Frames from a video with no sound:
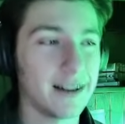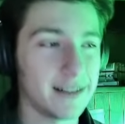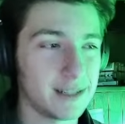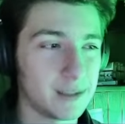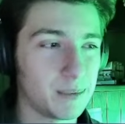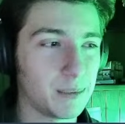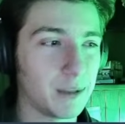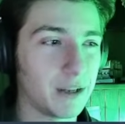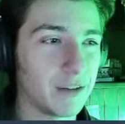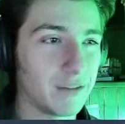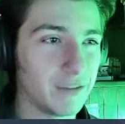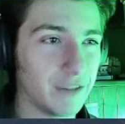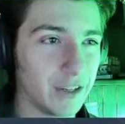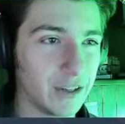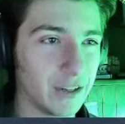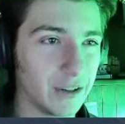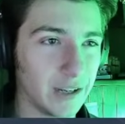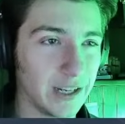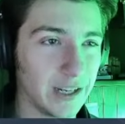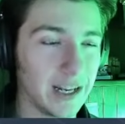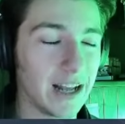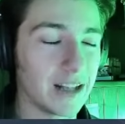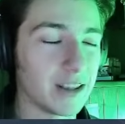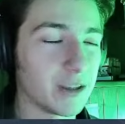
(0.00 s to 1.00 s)
spent
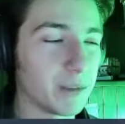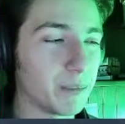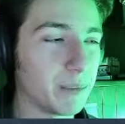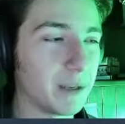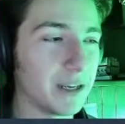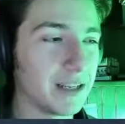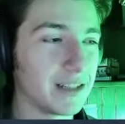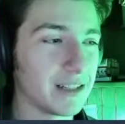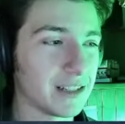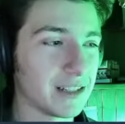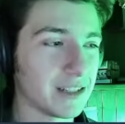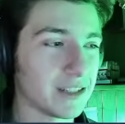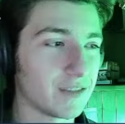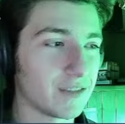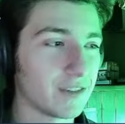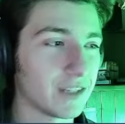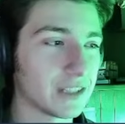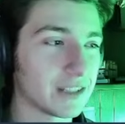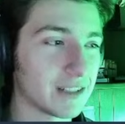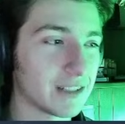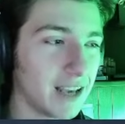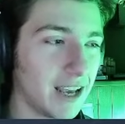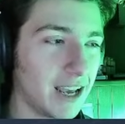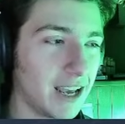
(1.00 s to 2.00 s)
figuring out the basics of
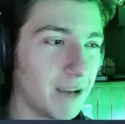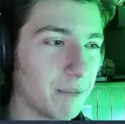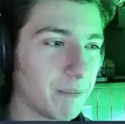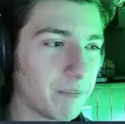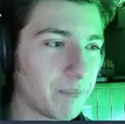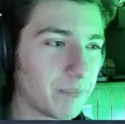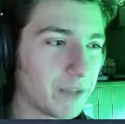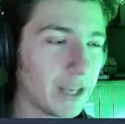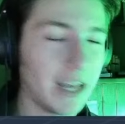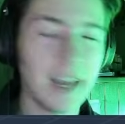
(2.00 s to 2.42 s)
this game,